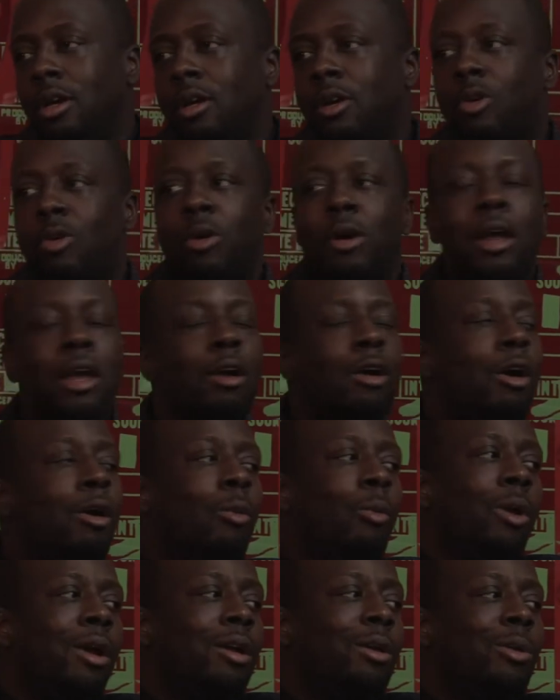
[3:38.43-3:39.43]
Creole
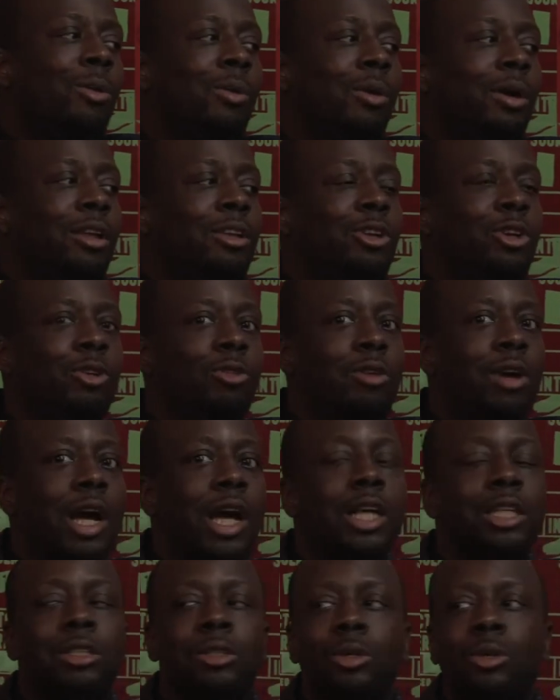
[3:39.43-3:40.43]
101
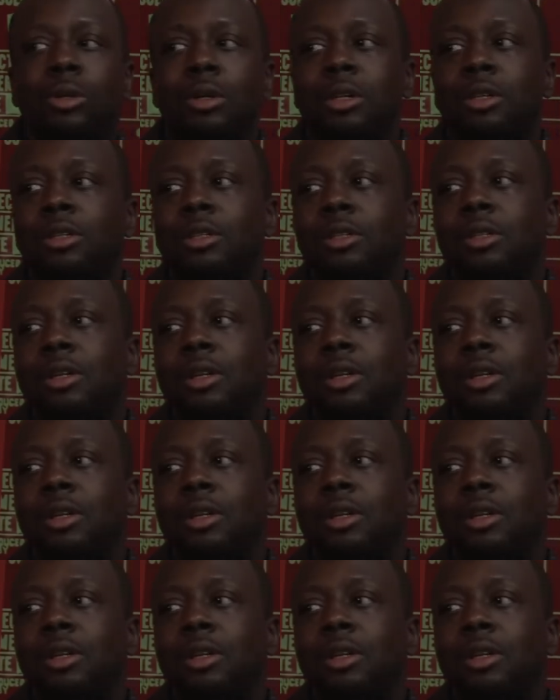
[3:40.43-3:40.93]
crash course.